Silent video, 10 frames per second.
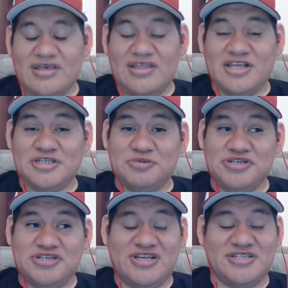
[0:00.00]
That's
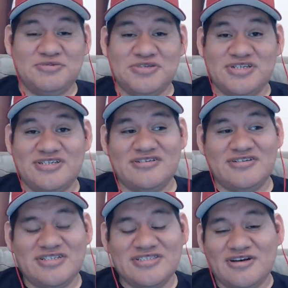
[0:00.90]
pretty
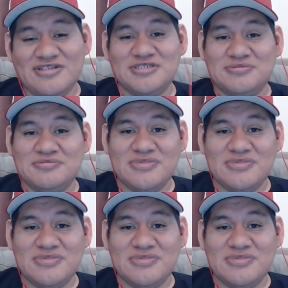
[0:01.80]
good. That's awesome.